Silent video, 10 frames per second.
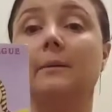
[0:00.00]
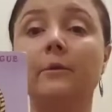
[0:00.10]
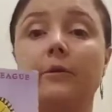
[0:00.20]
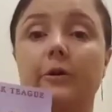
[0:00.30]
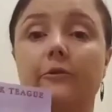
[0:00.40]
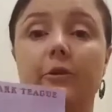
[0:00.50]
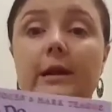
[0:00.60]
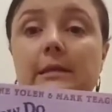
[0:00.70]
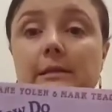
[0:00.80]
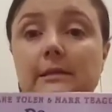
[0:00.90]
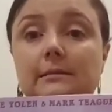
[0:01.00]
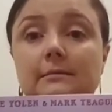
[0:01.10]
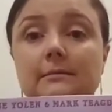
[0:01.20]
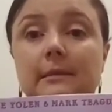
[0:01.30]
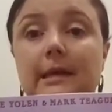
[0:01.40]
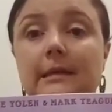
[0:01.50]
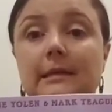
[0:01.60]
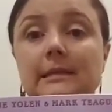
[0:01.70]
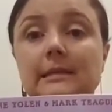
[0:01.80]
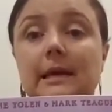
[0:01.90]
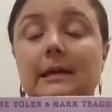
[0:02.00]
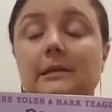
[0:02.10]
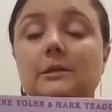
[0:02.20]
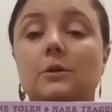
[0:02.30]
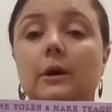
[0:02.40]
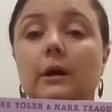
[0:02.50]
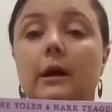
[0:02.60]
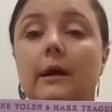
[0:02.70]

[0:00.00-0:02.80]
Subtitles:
of our friends, like this dinosaur,